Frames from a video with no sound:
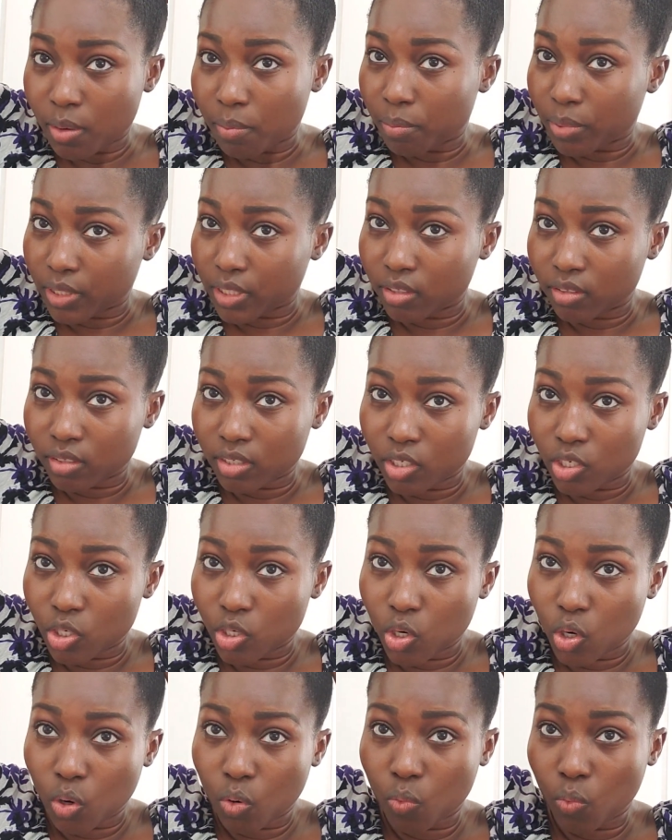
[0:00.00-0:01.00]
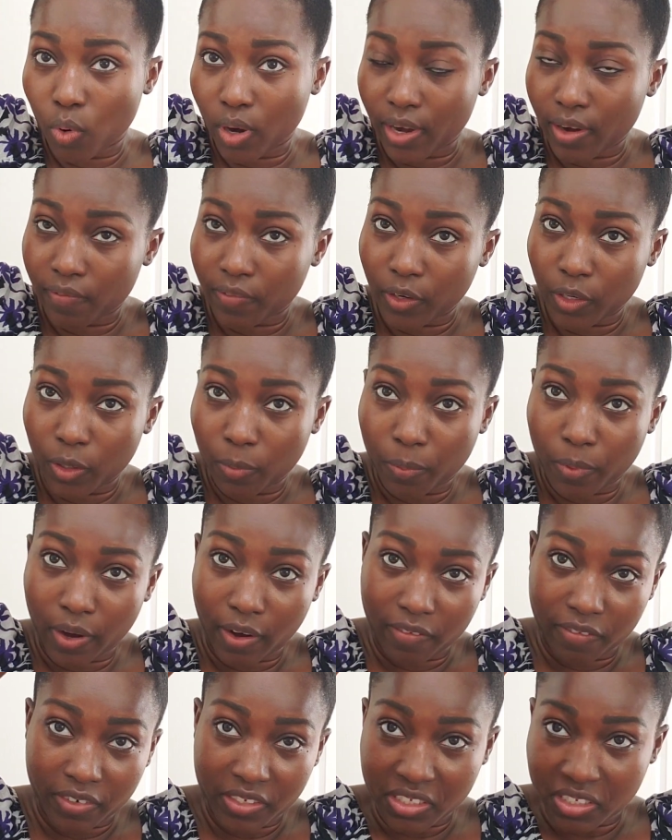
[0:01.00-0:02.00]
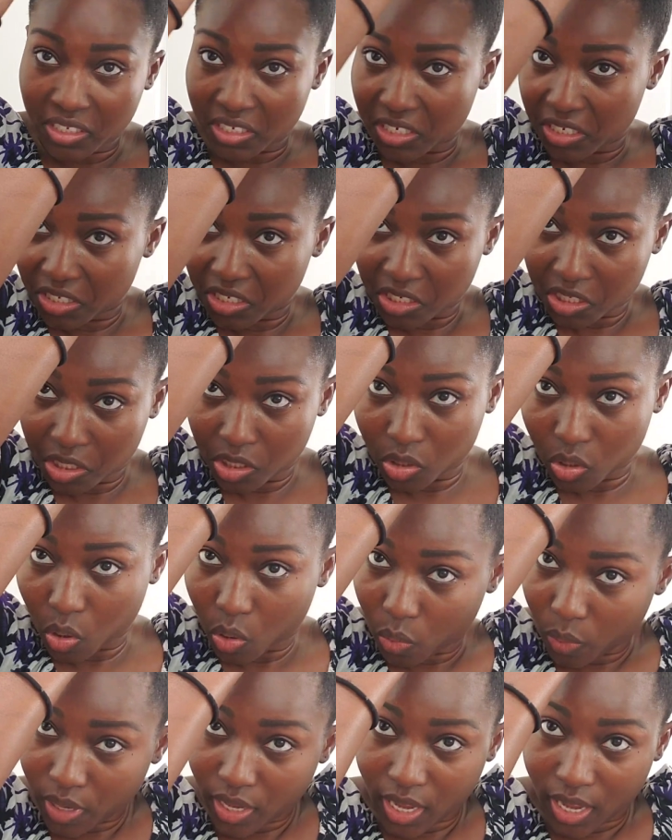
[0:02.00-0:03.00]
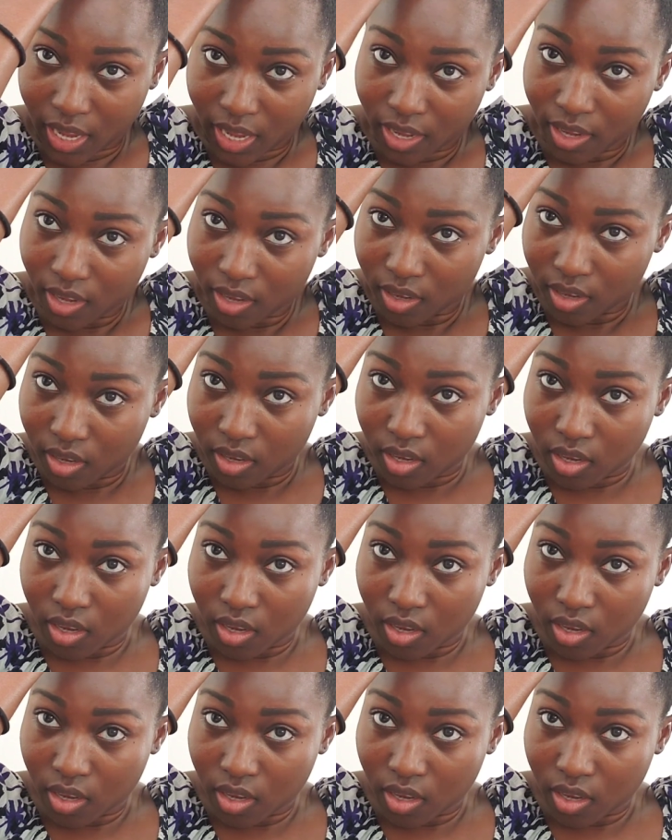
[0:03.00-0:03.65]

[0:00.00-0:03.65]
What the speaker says: but you know, whatever your preference is okay.